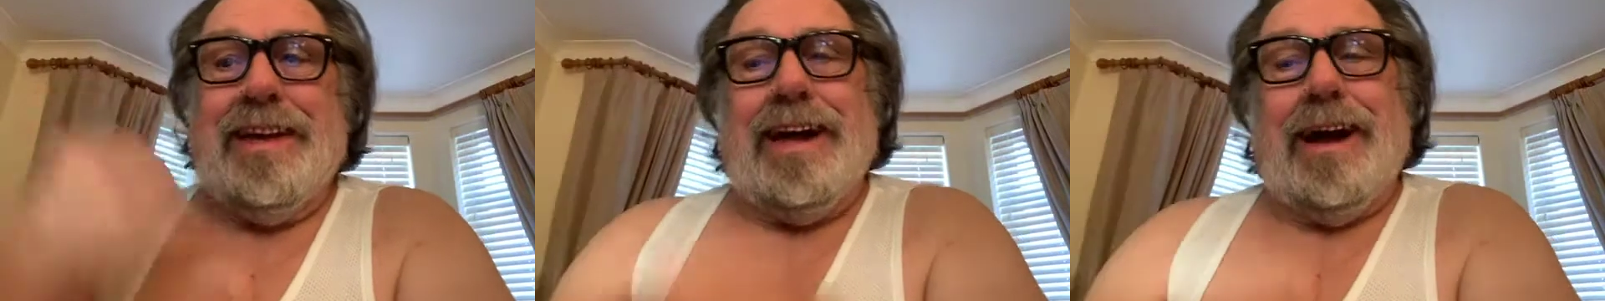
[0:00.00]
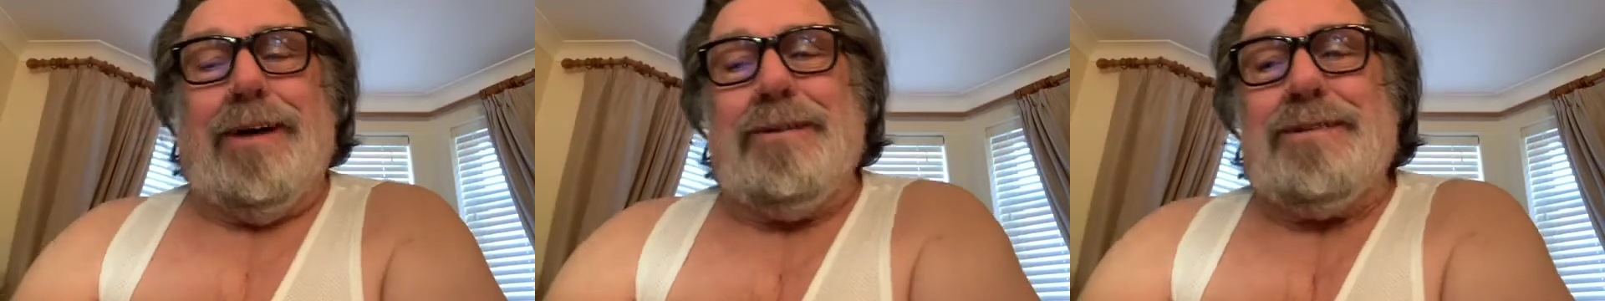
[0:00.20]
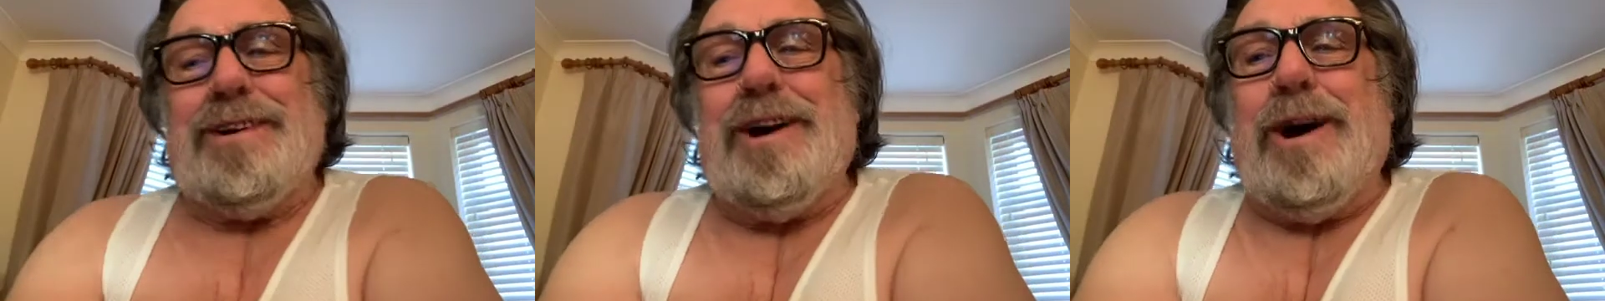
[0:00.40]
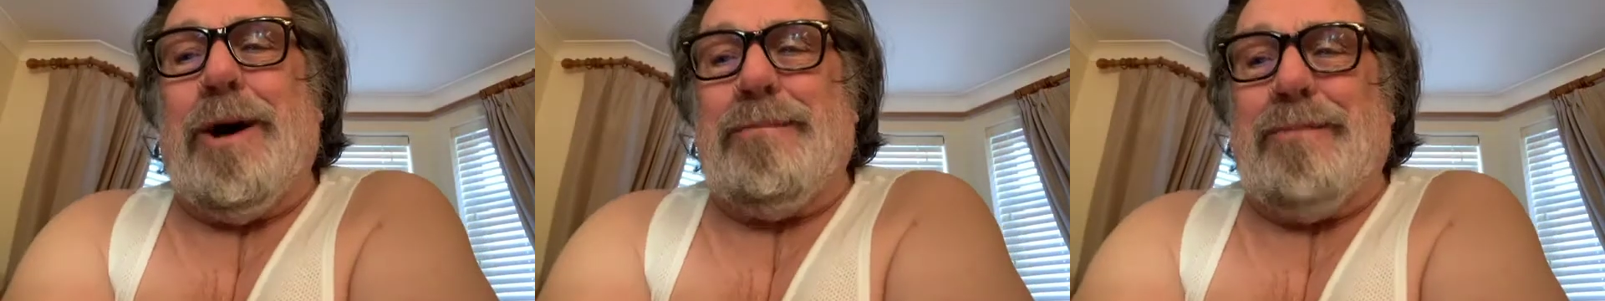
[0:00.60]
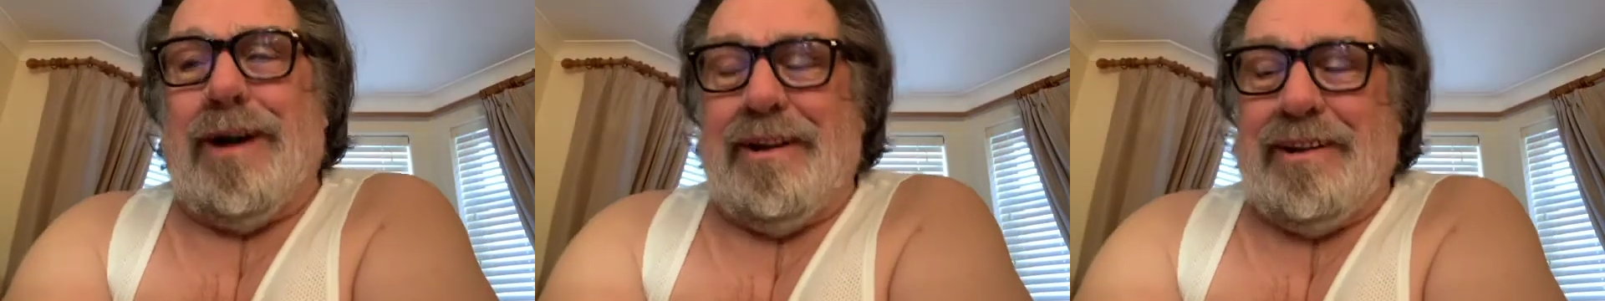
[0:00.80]
Oh
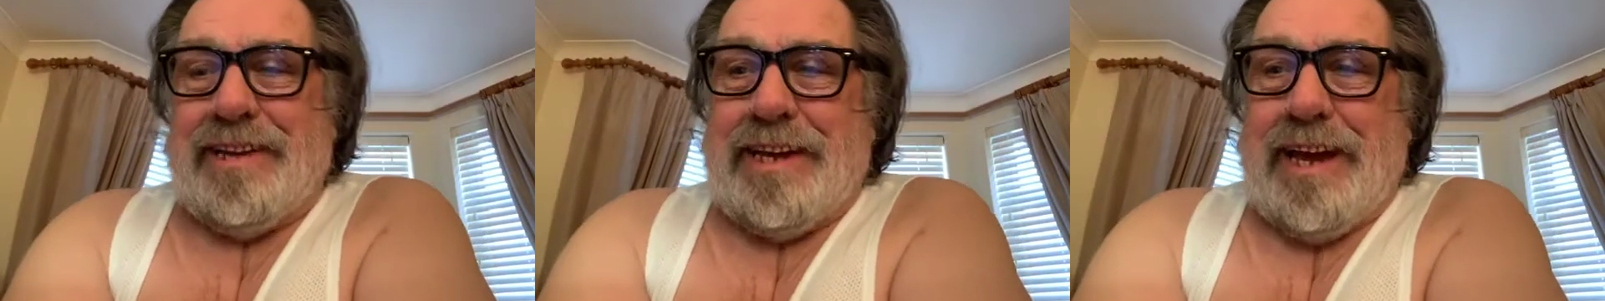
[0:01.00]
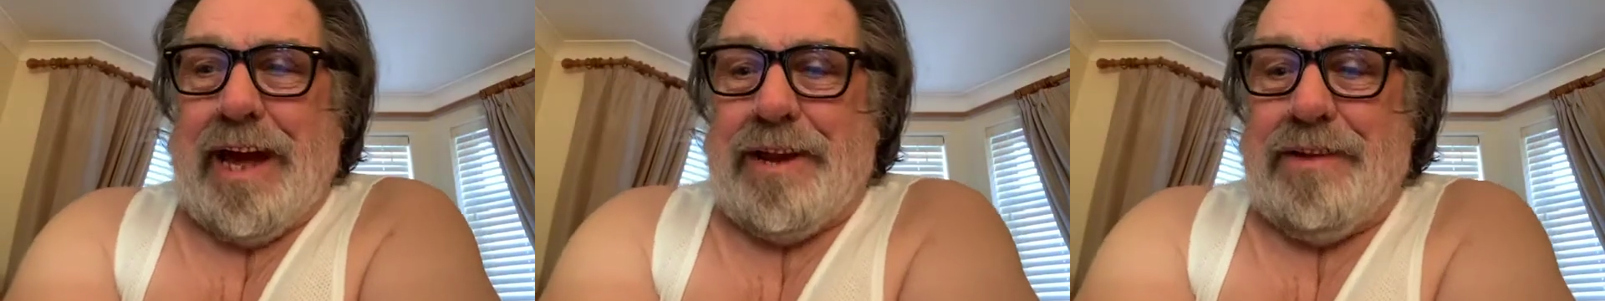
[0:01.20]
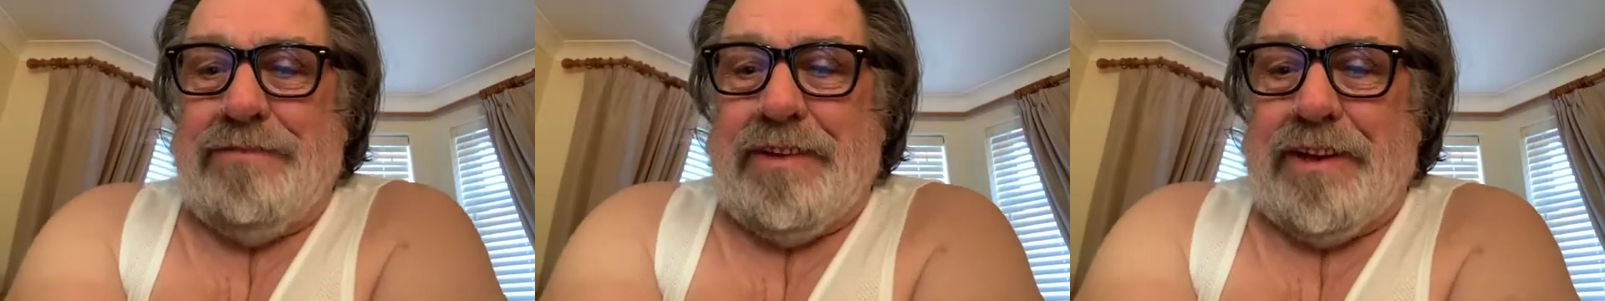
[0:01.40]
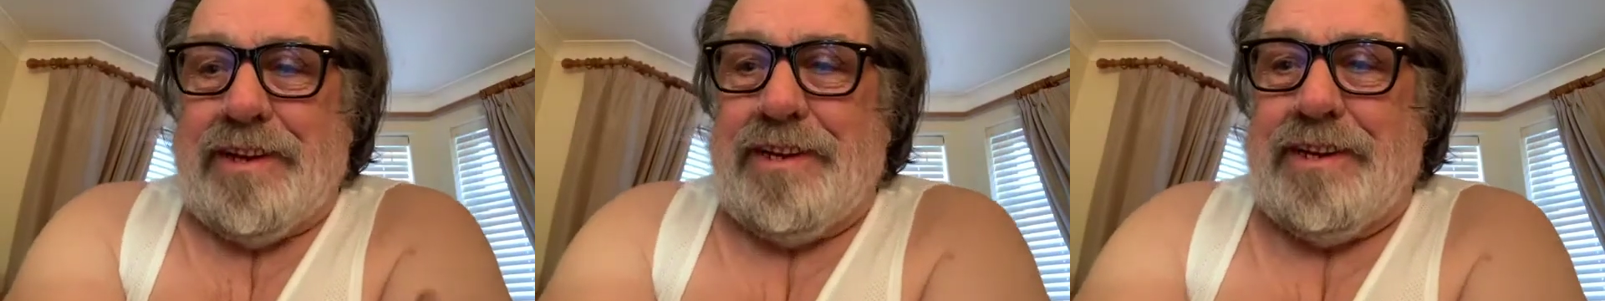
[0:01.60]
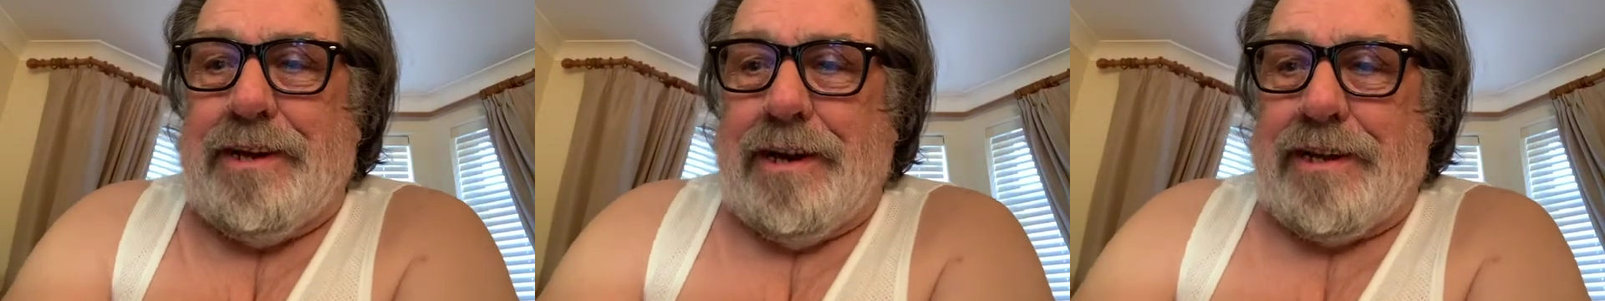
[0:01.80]
come on, Karen, for
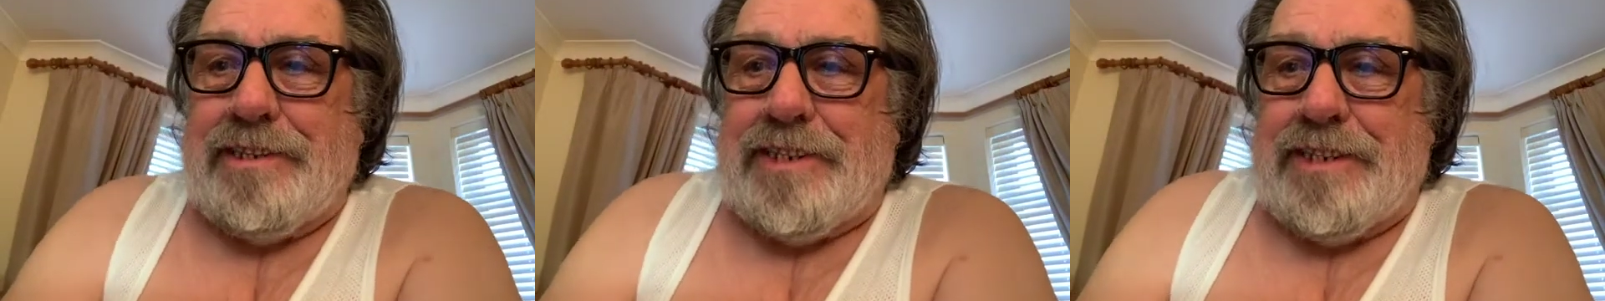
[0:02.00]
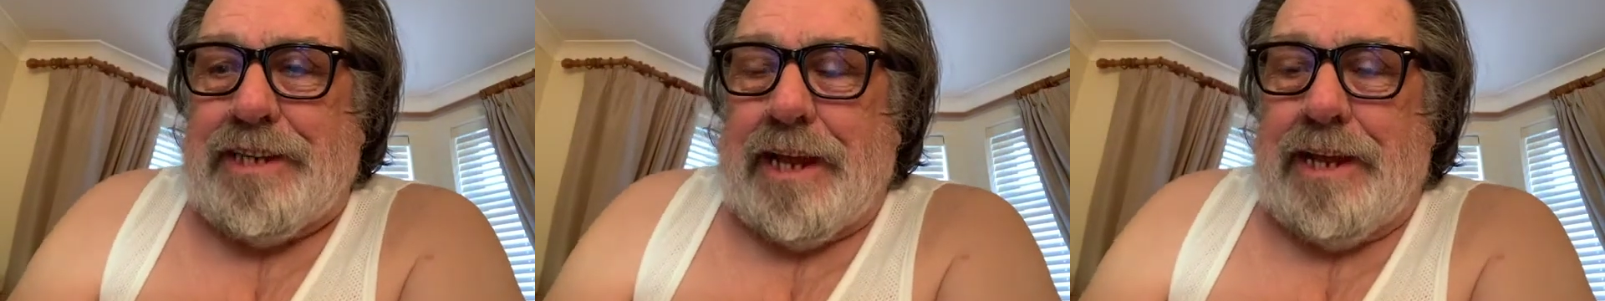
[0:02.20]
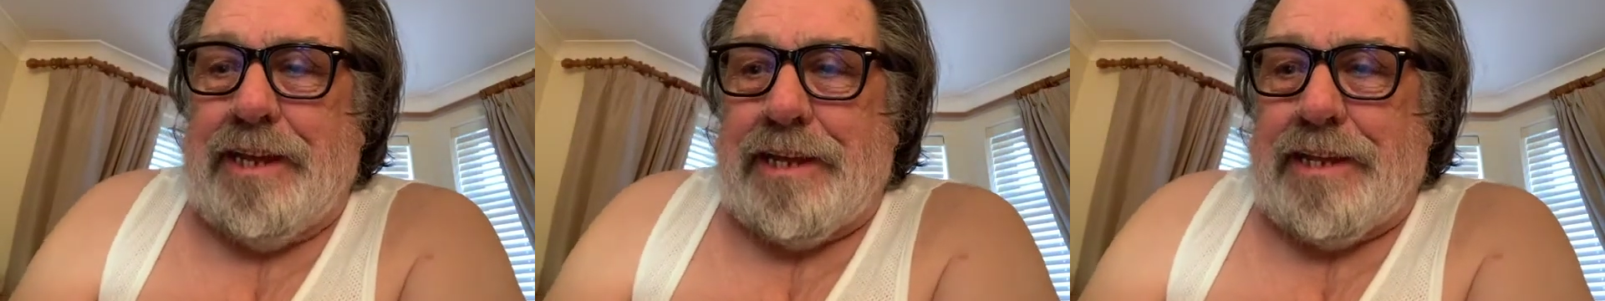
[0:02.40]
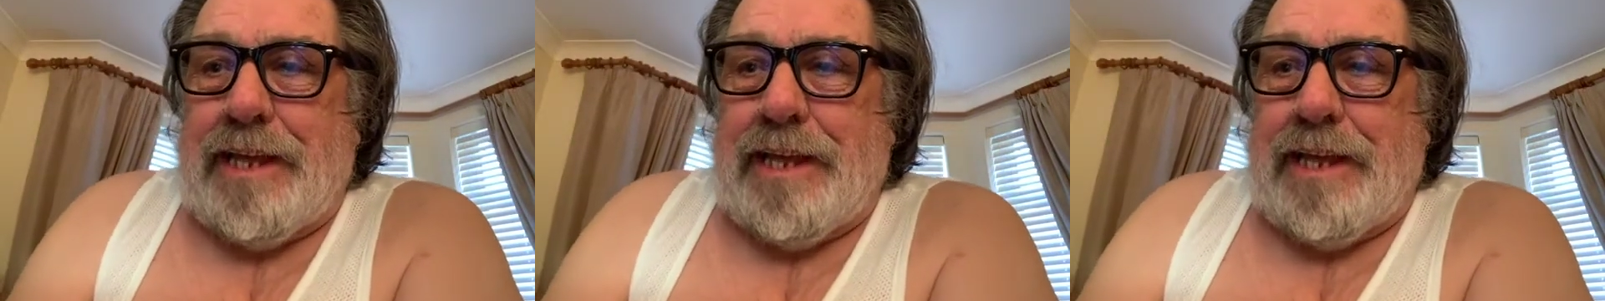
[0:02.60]
God's sake.